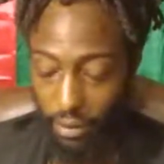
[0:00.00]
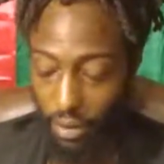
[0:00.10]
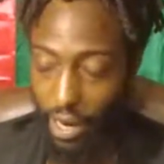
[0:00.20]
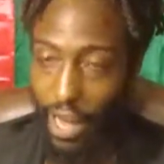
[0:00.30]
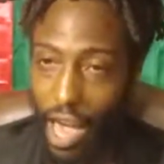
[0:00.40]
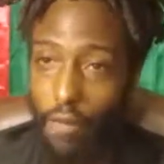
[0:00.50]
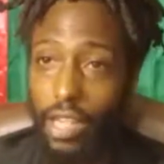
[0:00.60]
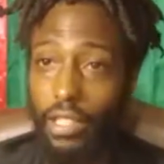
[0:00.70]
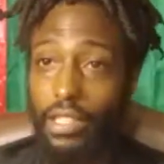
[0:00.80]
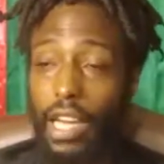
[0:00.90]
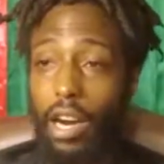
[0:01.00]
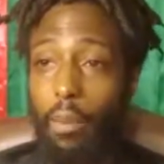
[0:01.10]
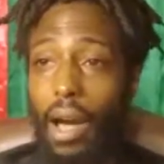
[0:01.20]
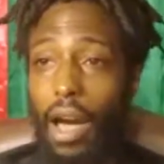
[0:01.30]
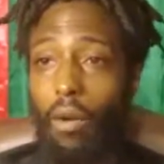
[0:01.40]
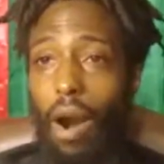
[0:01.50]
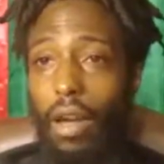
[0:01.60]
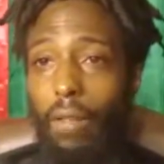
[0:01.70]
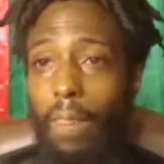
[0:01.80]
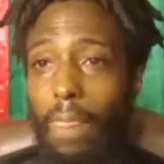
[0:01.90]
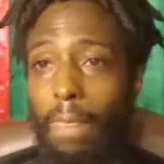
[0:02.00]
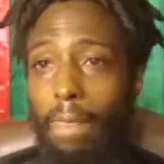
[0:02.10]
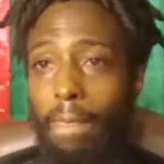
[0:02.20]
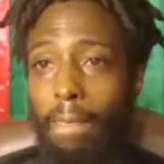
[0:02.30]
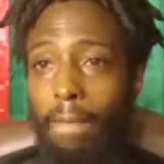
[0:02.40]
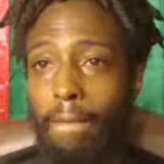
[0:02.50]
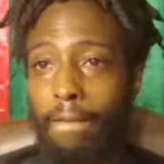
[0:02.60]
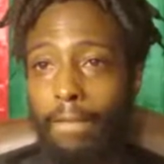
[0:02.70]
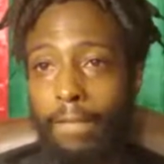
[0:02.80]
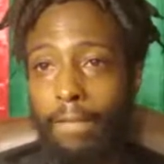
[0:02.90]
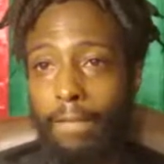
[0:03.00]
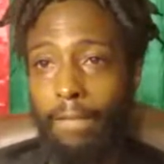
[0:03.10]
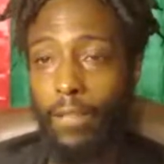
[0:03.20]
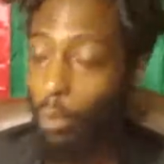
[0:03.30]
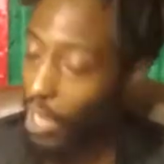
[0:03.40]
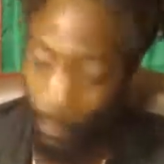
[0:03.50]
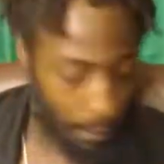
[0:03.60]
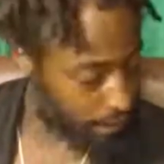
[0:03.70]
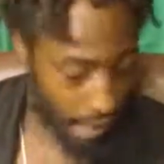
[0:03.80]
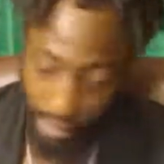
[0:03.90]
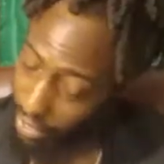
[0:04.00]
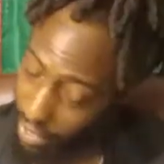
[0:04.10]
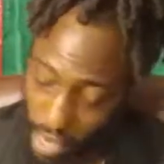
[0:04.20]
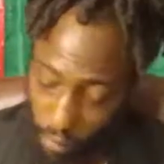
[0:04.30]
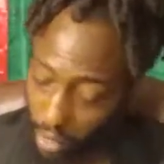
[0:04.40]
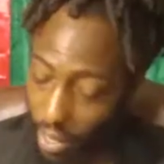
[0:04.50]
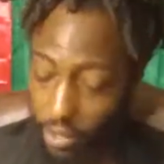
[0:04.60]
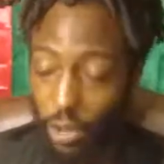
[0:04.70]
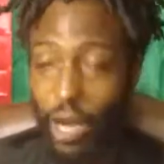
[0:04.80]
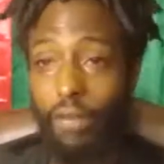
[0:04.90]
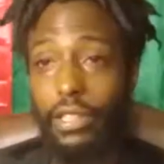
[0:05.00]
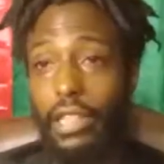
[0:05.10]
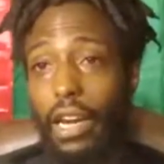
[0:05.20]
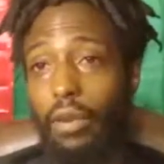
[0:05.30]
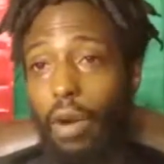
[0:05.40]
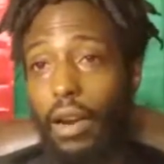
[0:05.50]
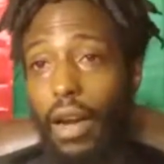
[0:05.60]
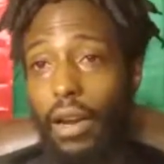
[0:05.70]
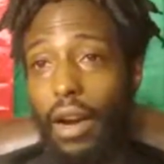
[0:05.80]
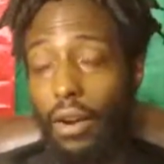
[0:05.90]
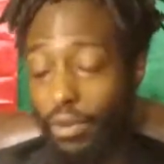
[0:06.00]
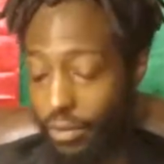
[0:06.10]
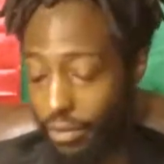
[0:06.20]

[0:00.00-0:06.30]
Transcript: Now heaven is a state of mind, right? So many people shaking their head right now. So heaven's shaking right now, y'all.